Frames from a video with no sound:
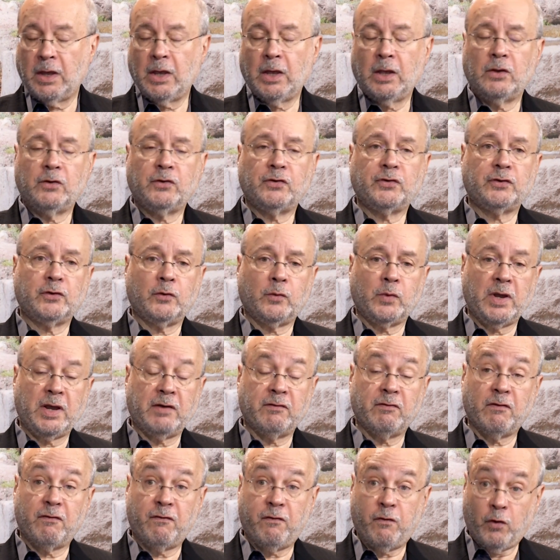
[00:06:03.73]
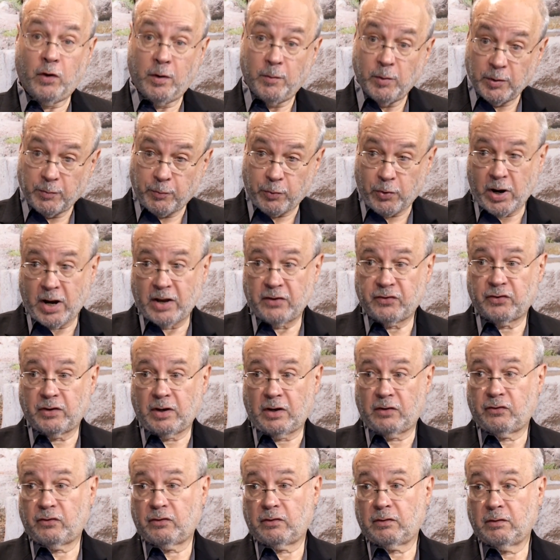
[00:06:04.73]
So we have a formal
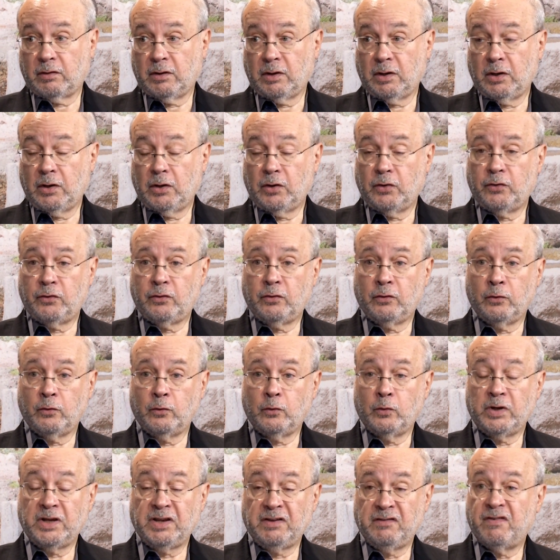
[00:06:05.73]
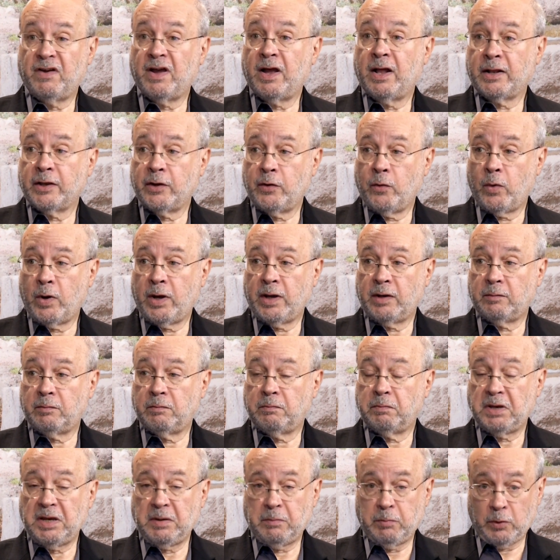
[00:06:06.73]
process to evaluate
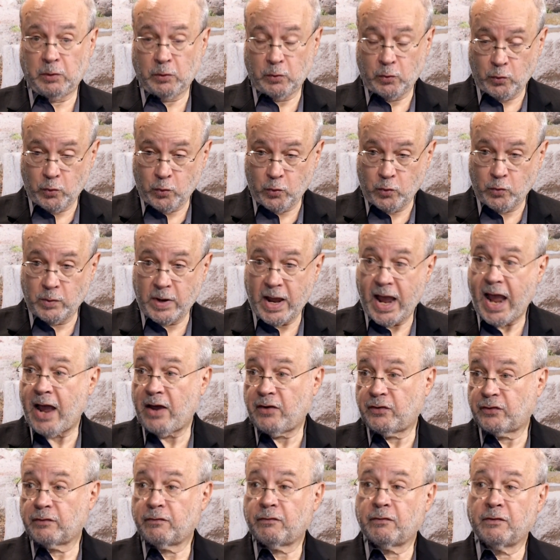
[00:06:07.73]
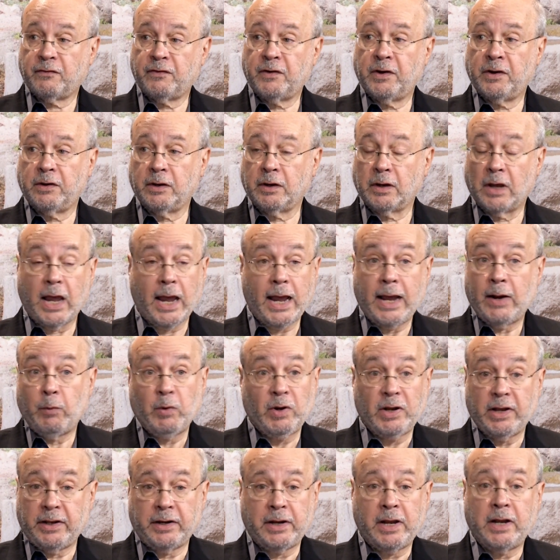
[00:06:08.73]
people who ask for funding. And we
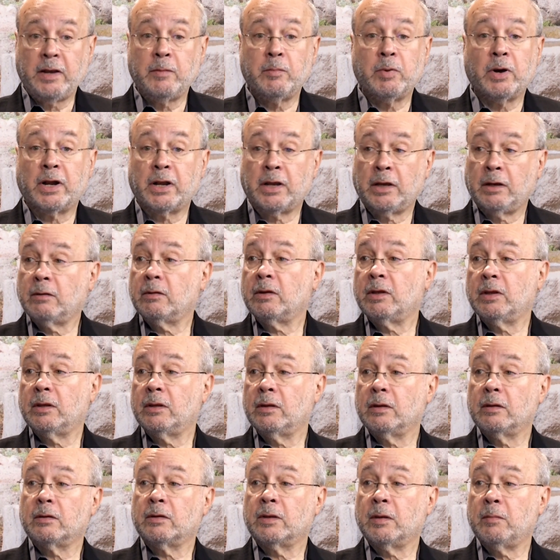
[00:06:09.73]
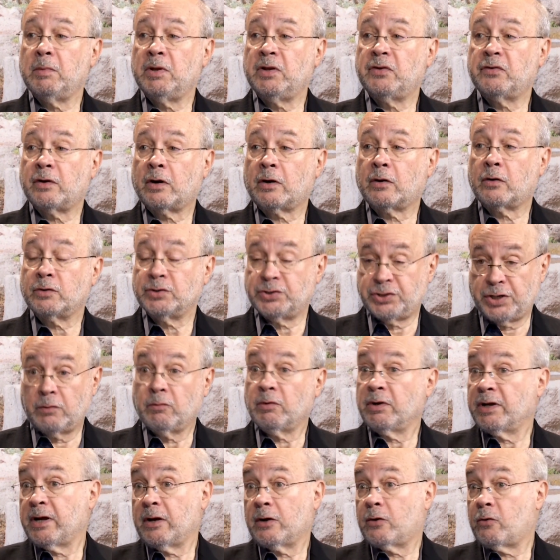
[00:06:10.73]
let anybody that meets
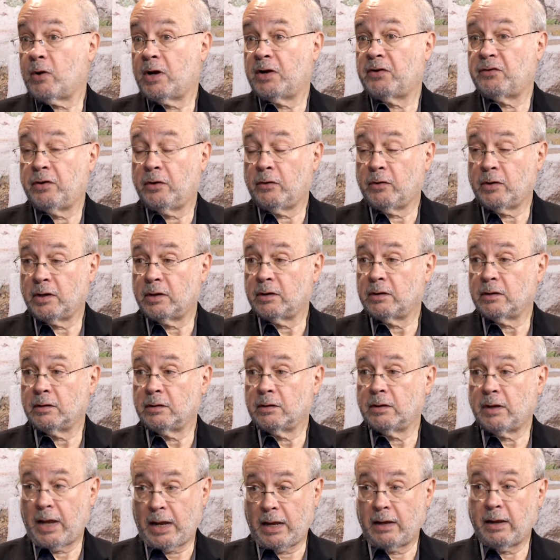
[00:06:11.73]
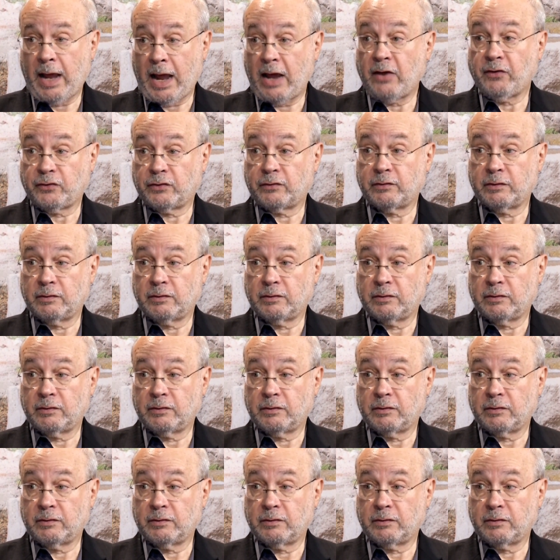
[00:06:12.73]
generally our criteria ask